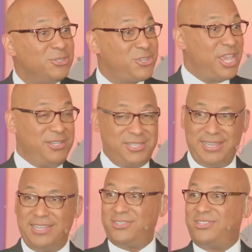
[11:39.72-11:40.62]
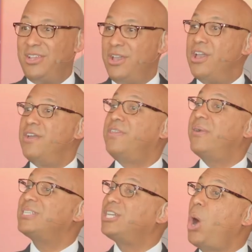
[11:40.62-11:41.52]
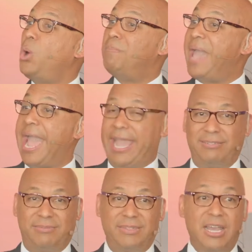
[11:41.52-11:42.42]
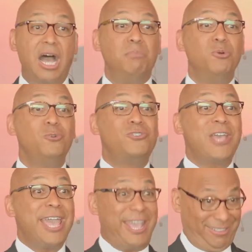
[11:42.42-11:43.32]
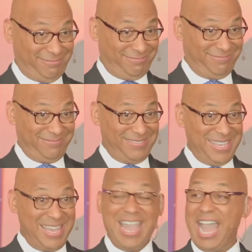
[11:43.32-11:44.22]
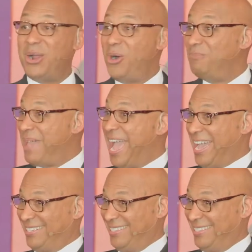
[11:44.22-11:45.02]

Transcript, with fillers: Jesus, there is an old man, a muse, an old man